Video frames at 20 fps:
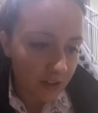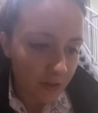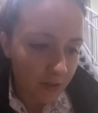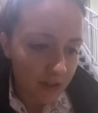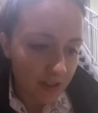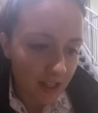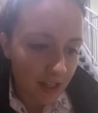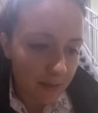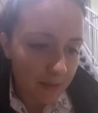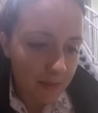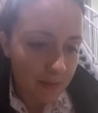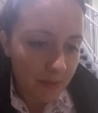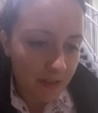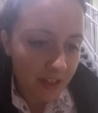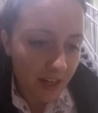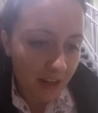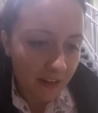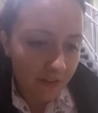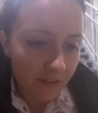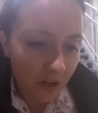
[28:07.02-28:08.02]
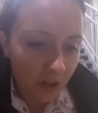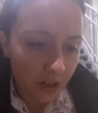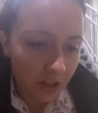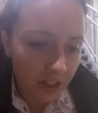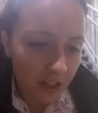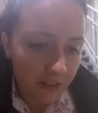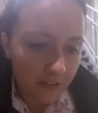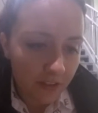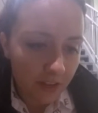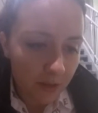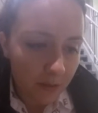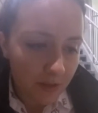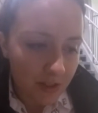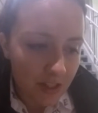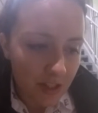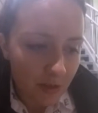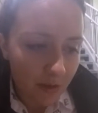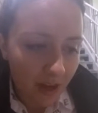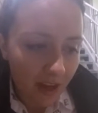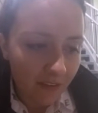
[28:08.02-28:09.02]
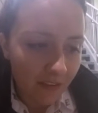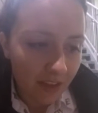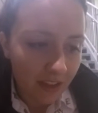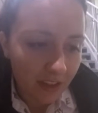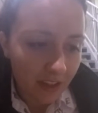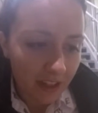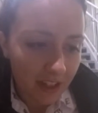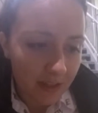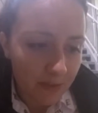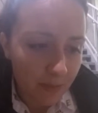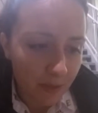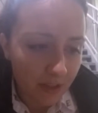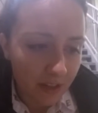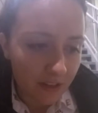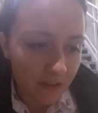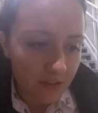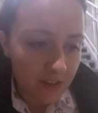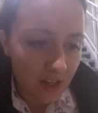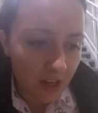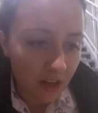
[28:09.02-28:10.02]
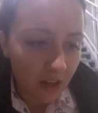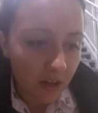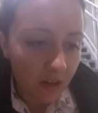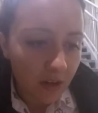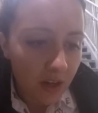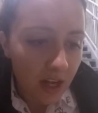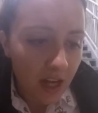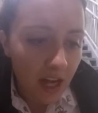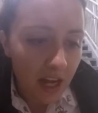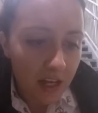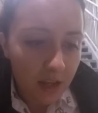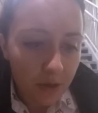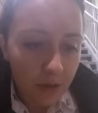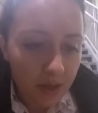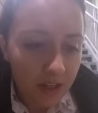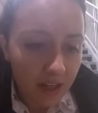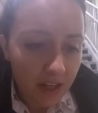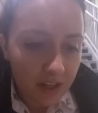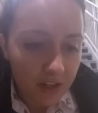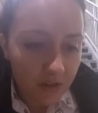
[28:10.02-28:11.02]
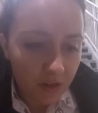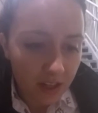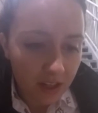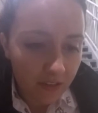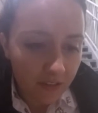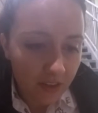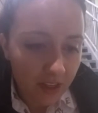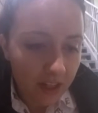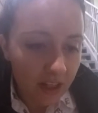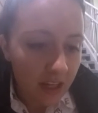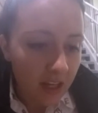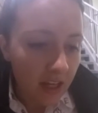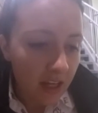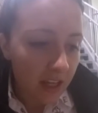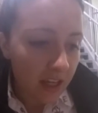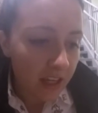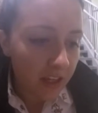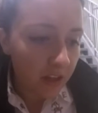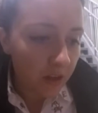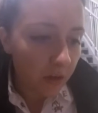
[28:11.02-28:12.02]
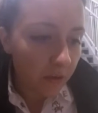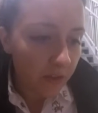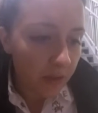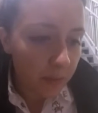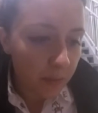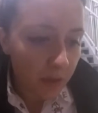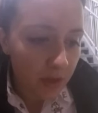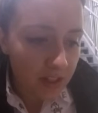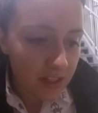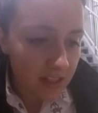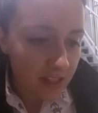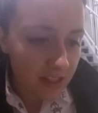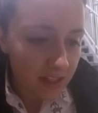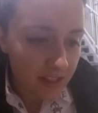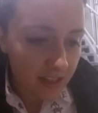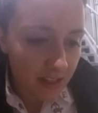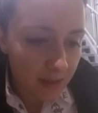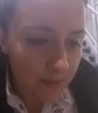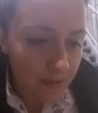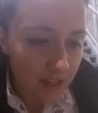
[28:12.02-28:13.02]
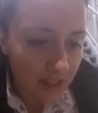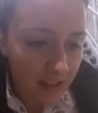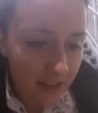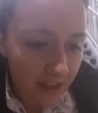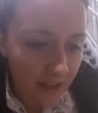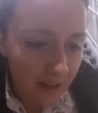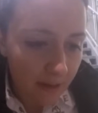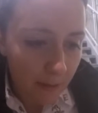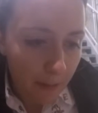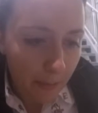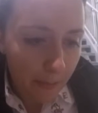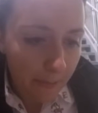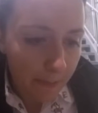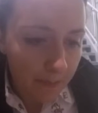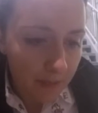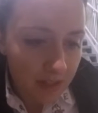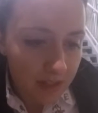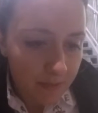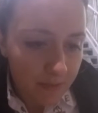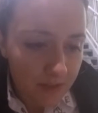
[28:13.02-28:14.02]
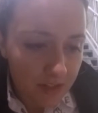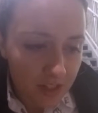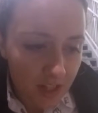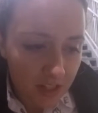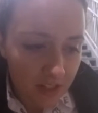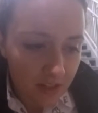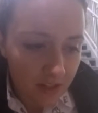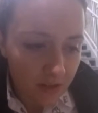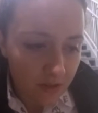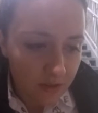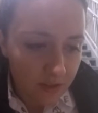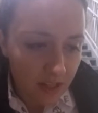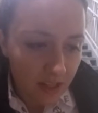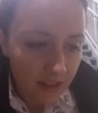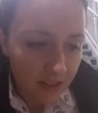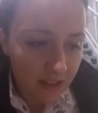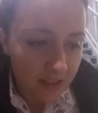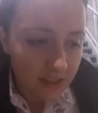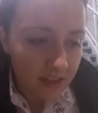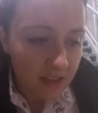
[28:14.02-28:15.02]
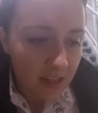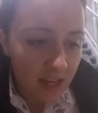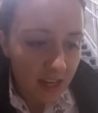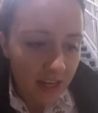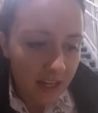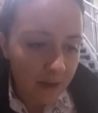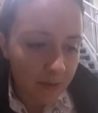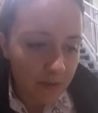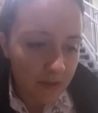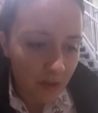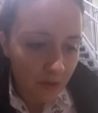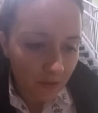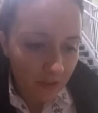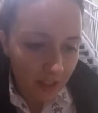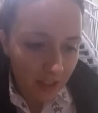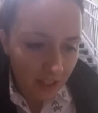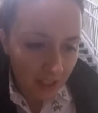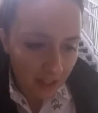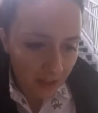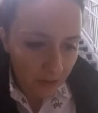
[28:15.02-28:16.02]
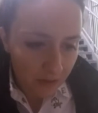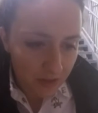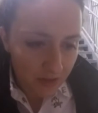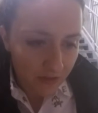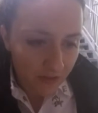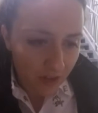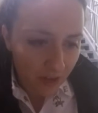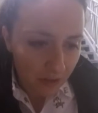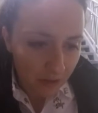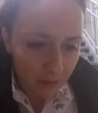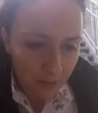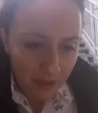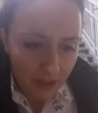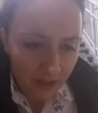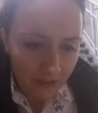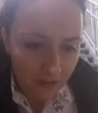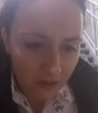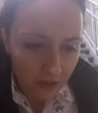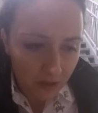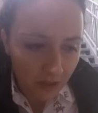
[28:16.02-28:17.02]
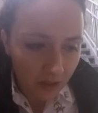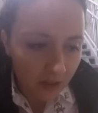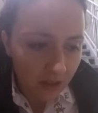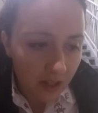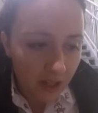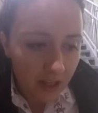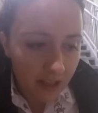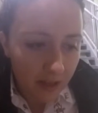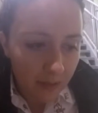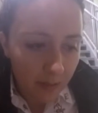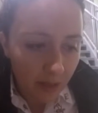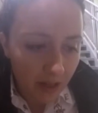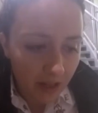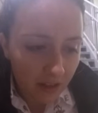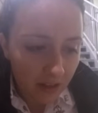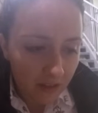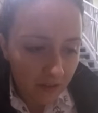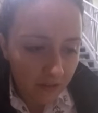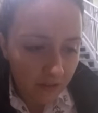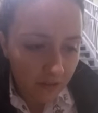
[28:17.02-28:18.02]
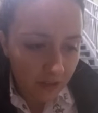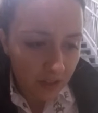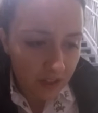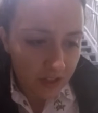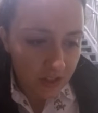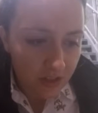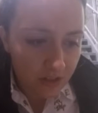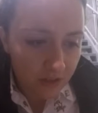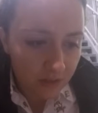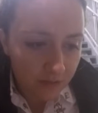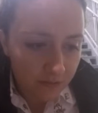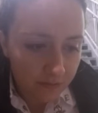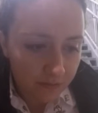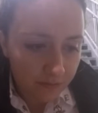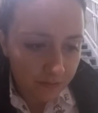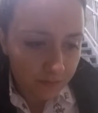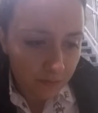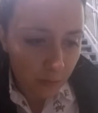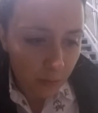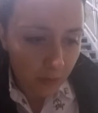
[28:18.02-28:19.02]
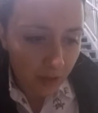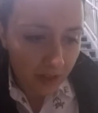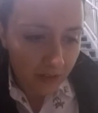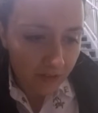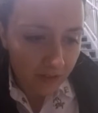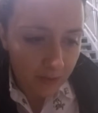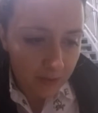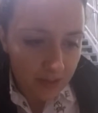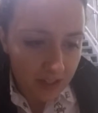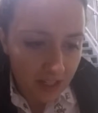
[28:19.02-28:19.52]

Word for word: to his lips, but not far enough. It was too heavy, like his burden of sorrow. You could not drink of it. He could only moisten his lips, and then, must have been Jesus who sent this. It was only he who was following me after all. The bottle of French wine from